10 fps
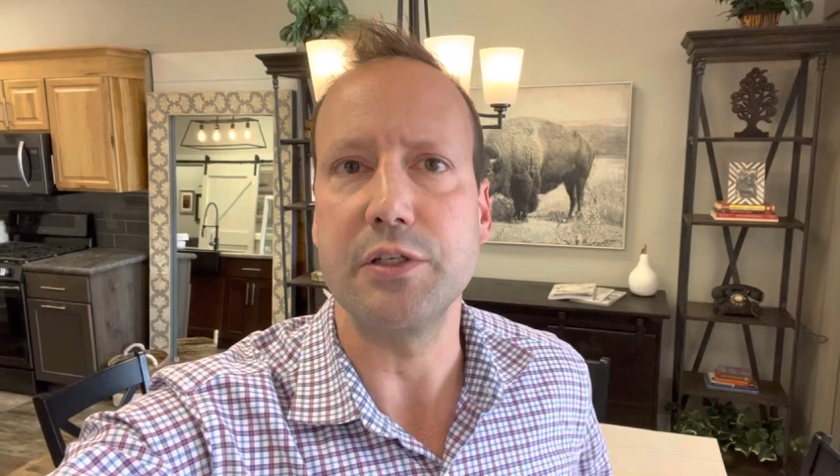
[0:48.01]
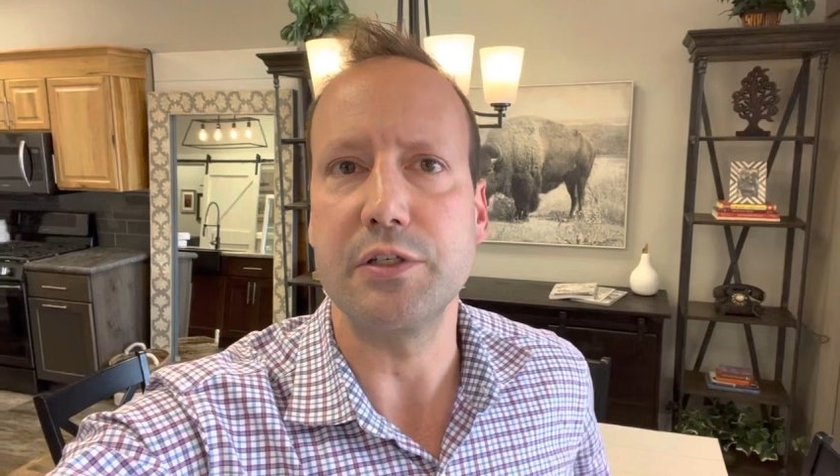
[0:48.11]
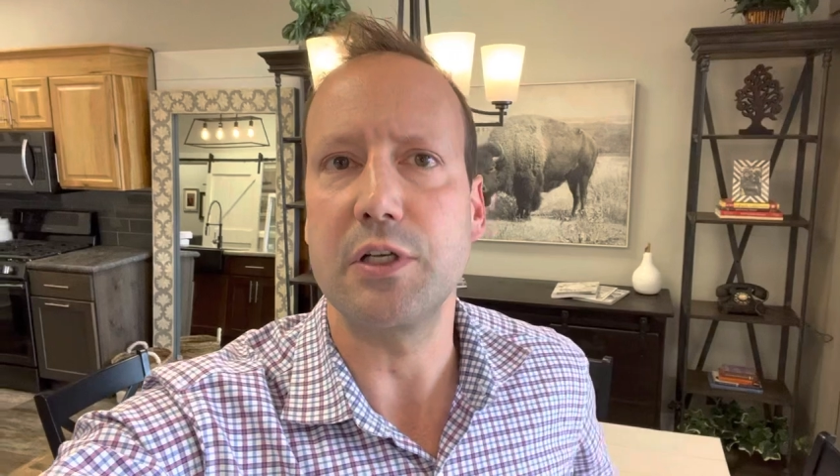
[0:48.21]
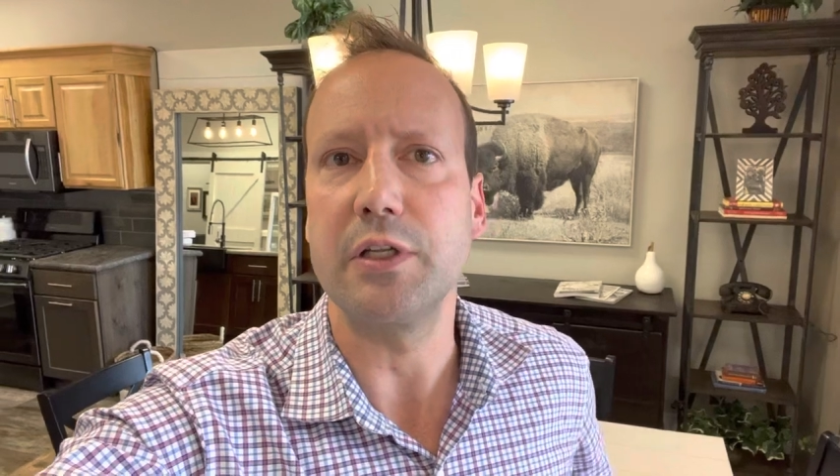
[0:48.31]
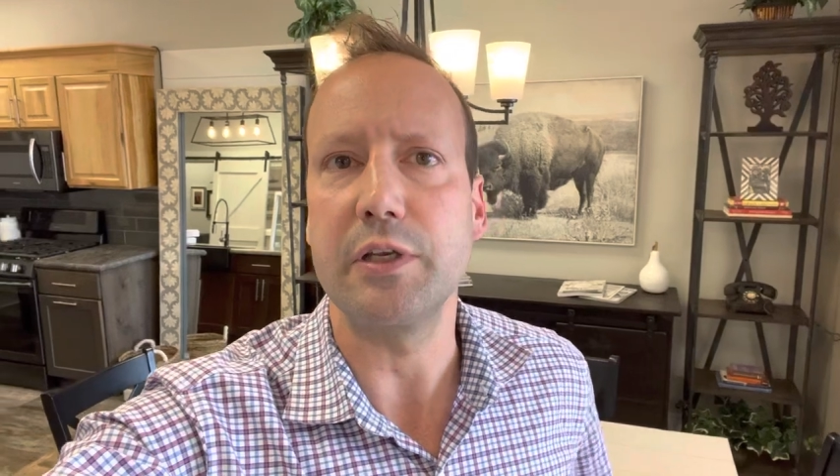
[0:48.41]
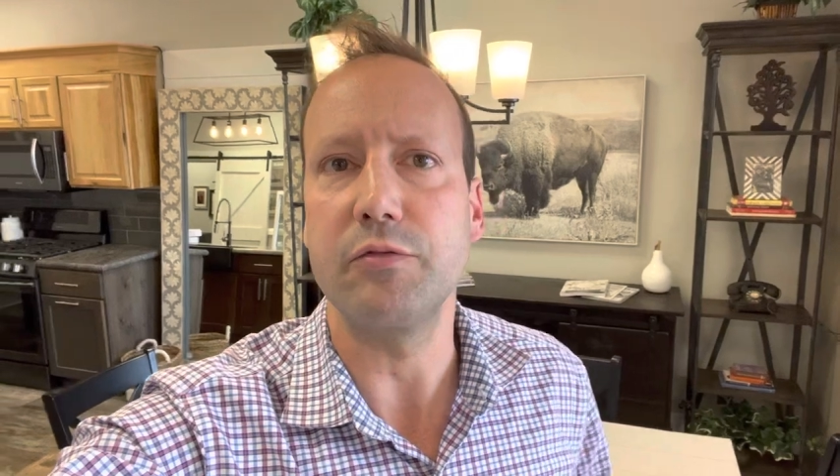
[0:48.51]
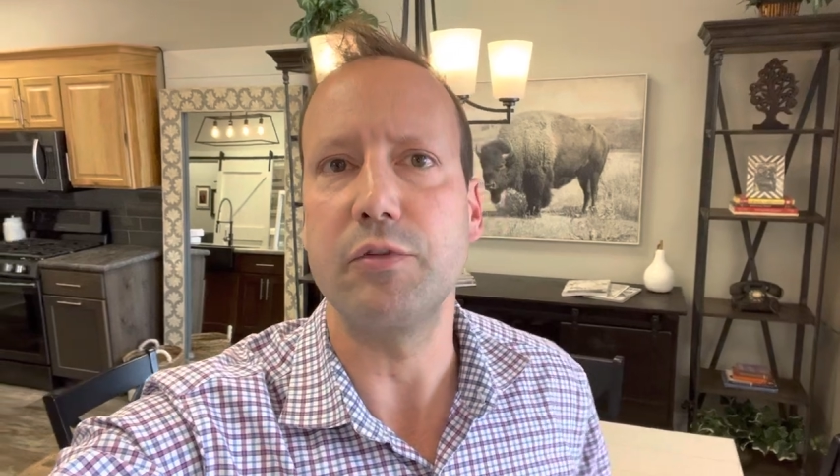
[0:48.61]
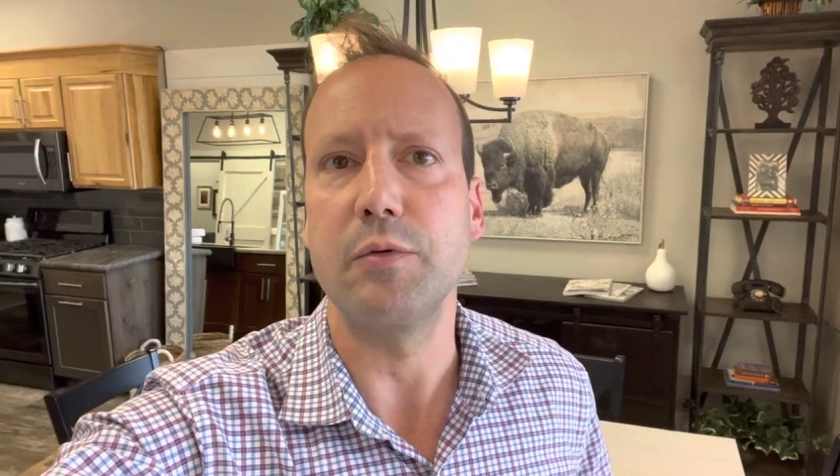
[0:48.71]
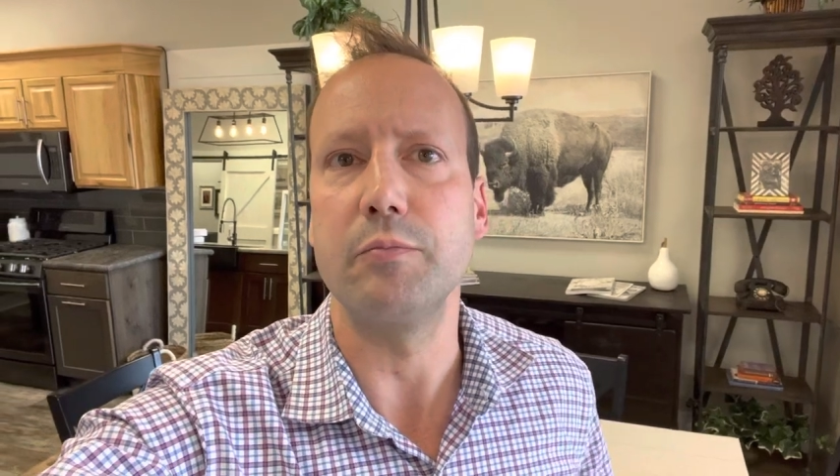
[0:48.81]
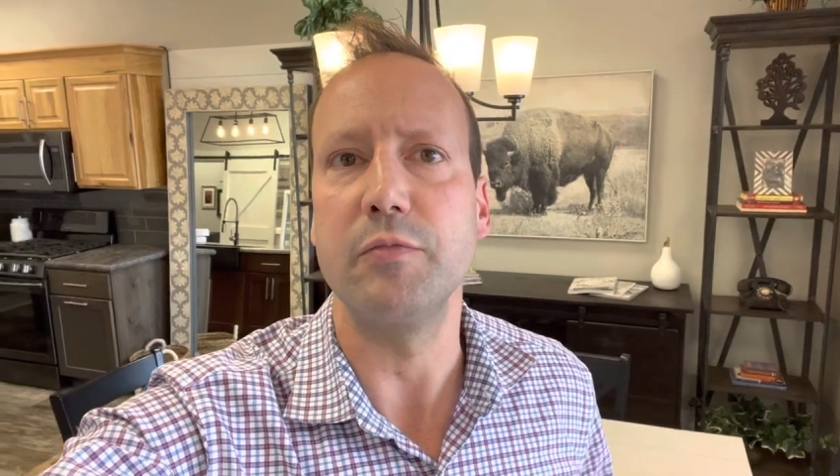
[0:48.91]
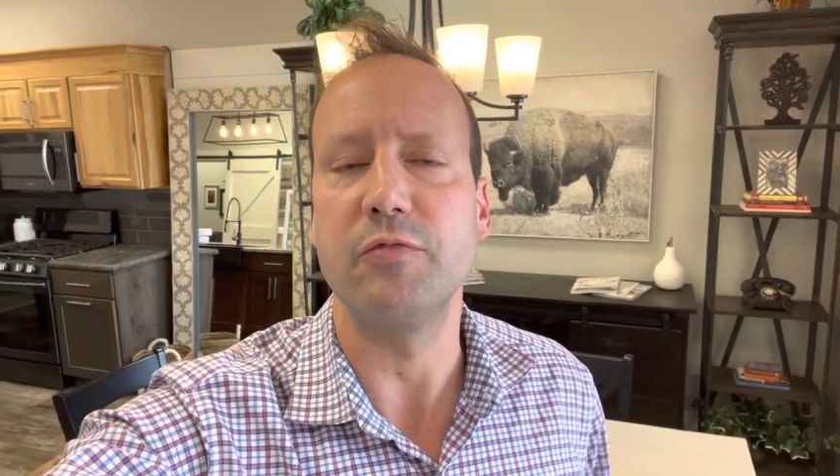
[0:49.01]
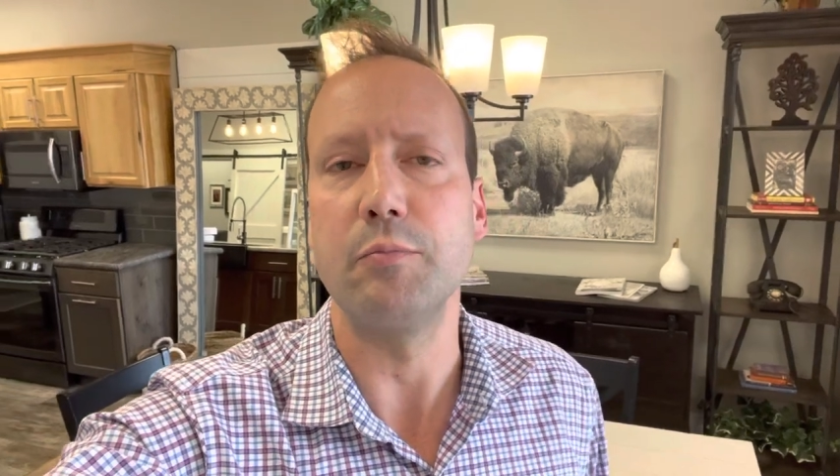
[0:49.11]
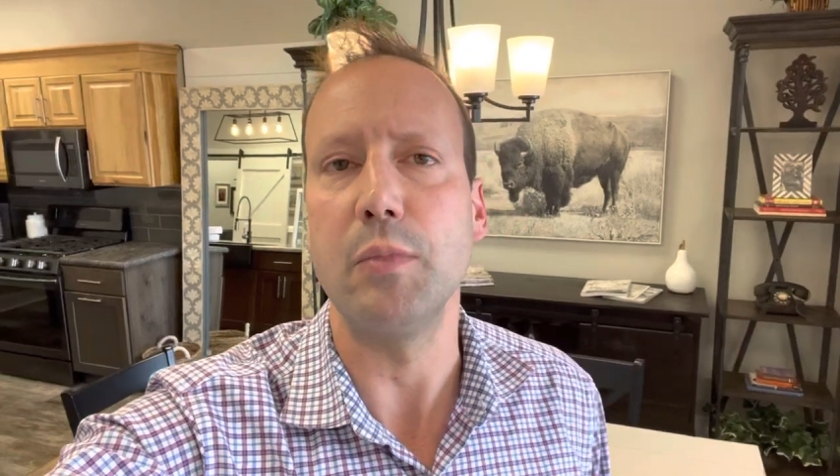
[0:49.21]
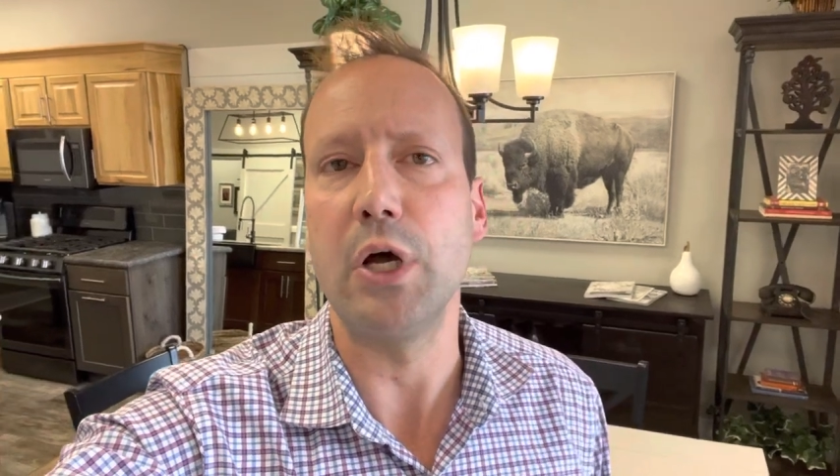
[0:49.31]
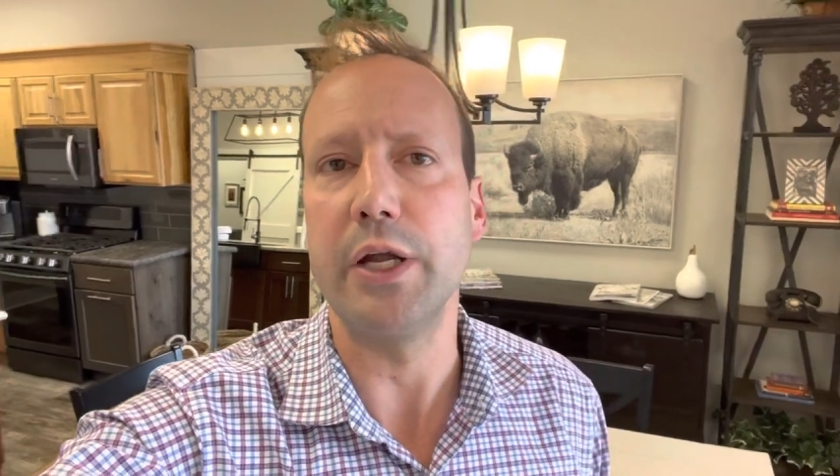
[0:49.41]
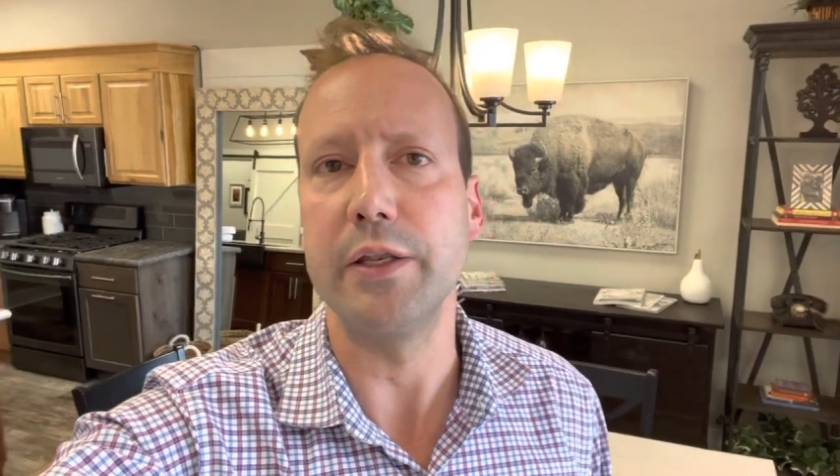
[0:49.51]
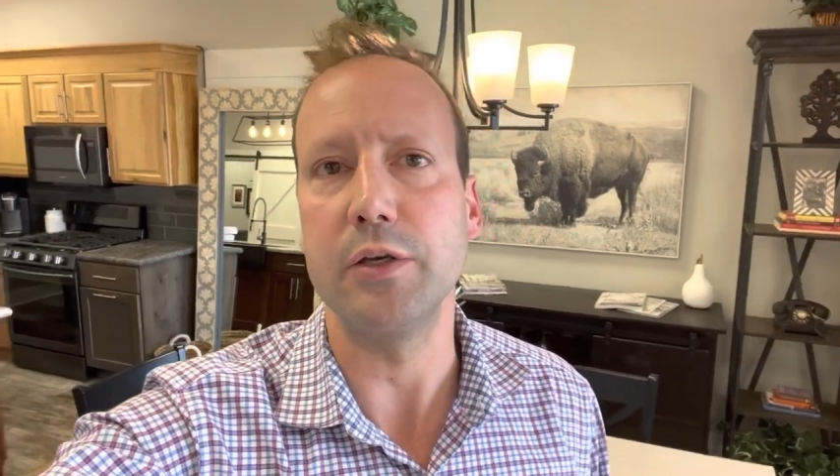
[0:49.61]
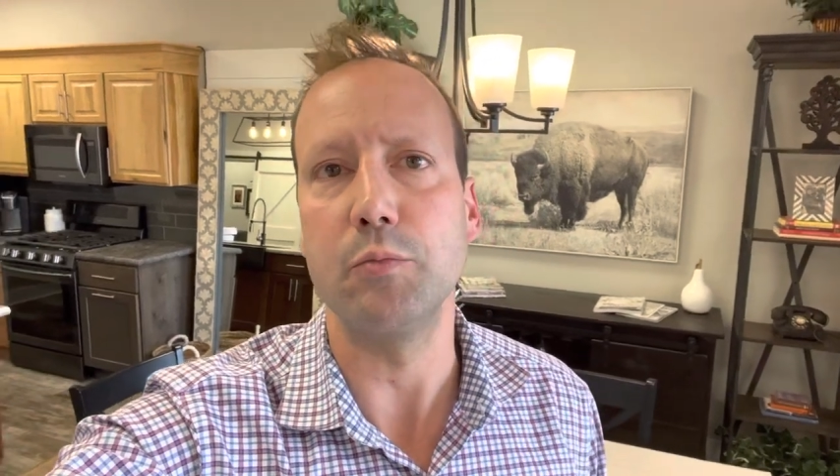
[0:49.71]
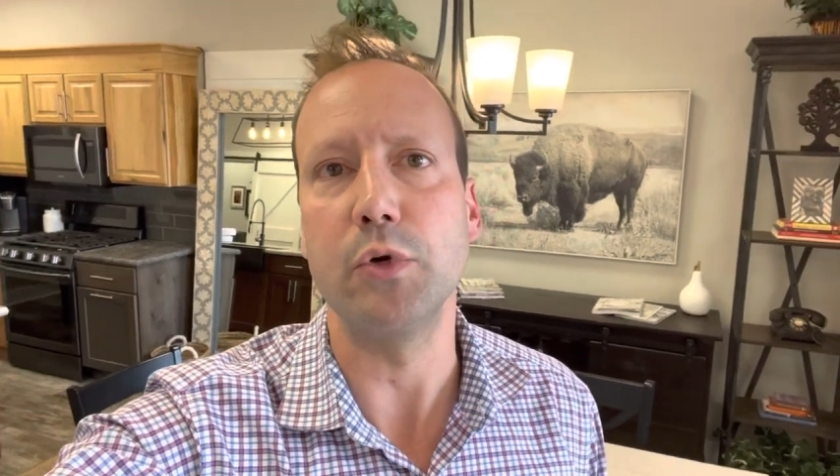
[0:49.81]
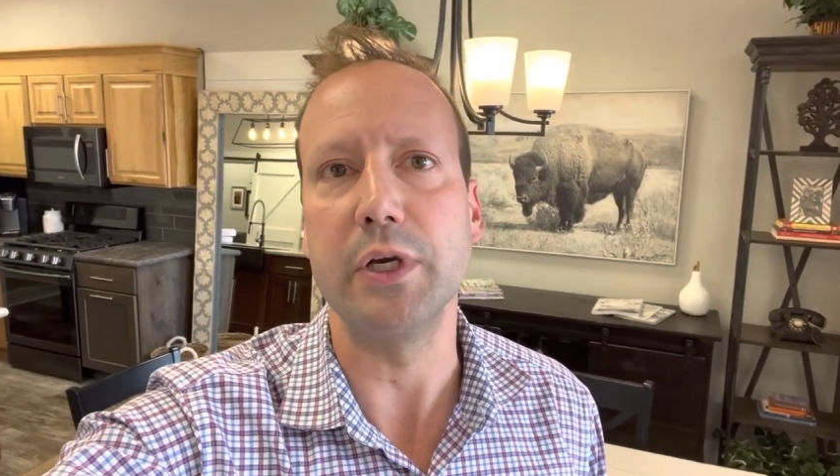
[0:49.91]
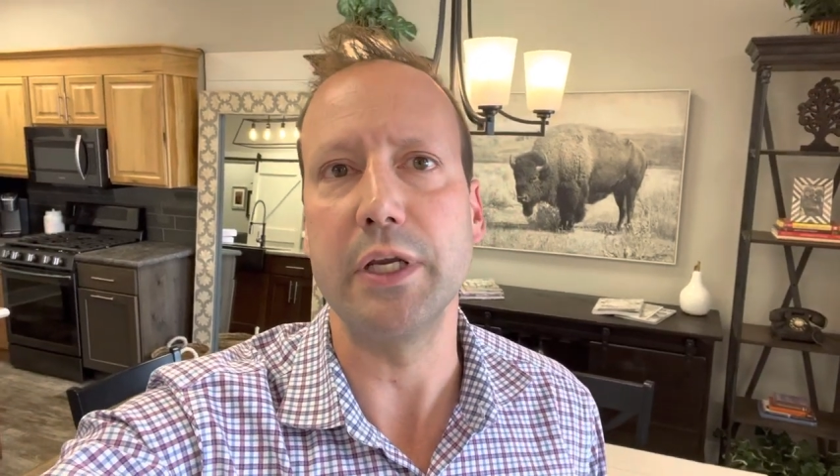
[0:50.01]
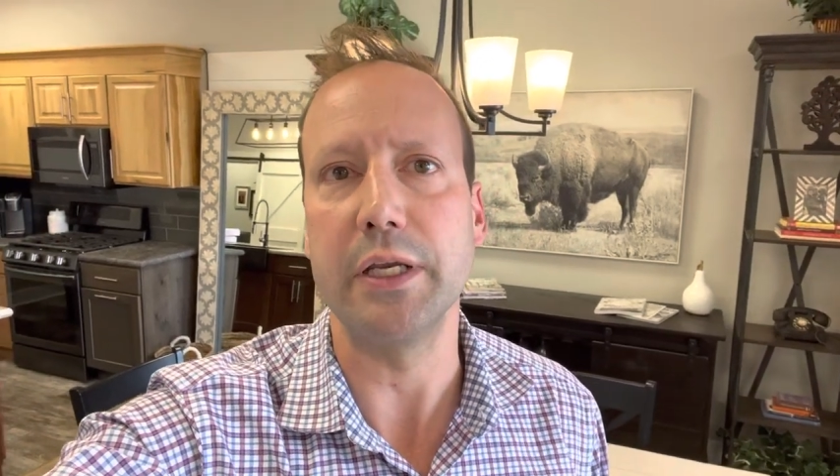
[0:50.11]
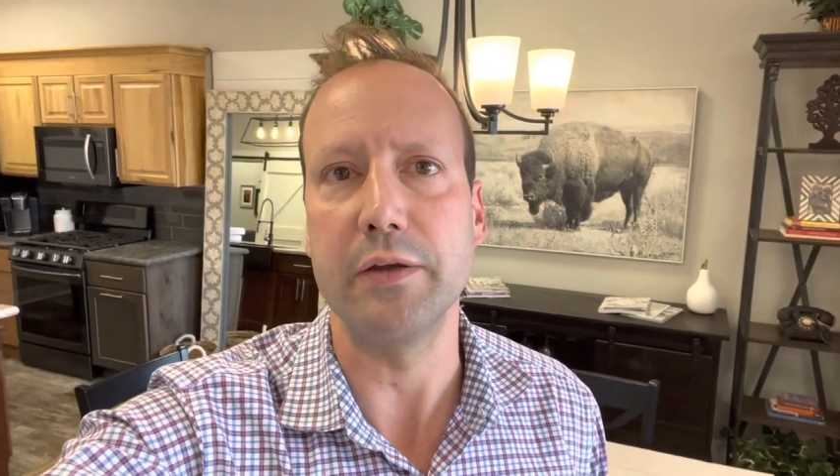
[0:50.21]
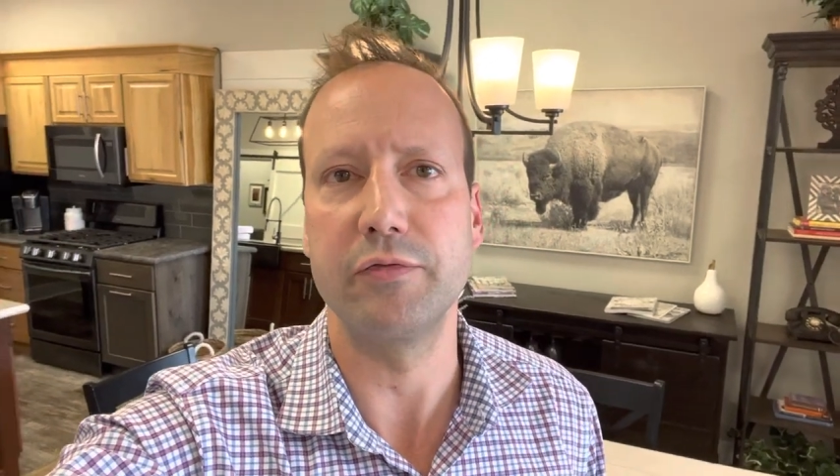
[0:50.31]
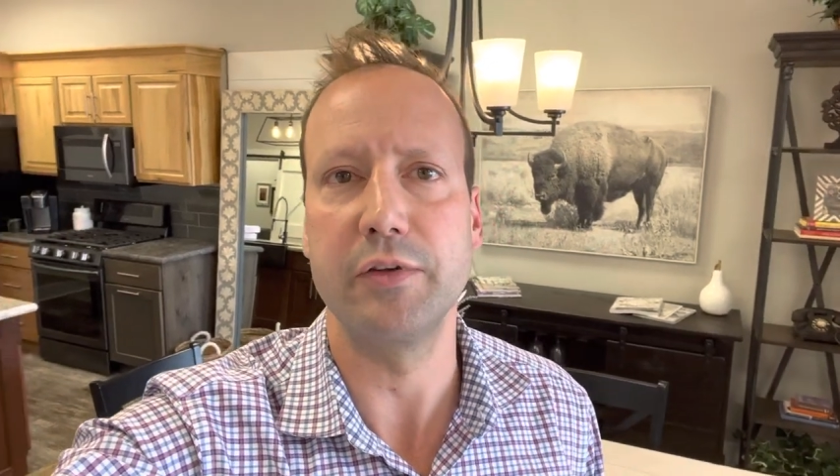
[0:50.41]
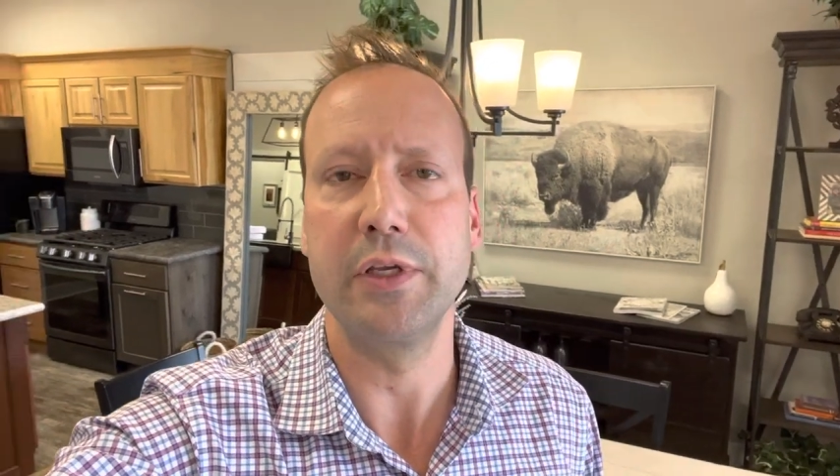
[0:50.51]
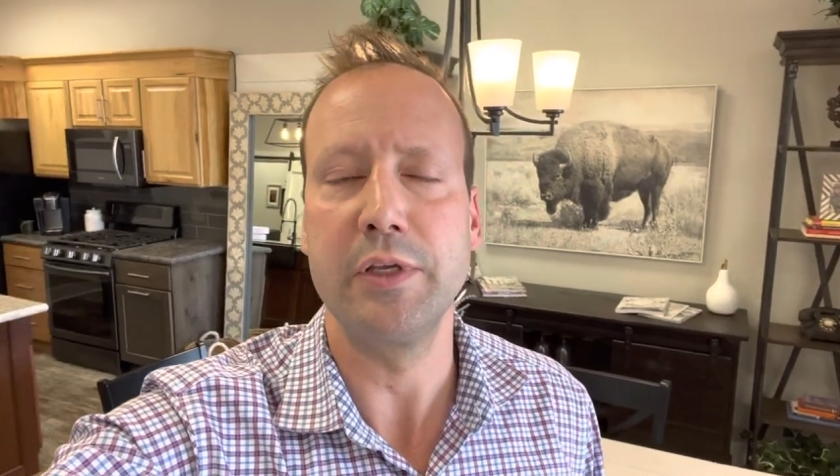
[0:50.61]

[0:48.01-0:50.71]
is clean from from mud and debris if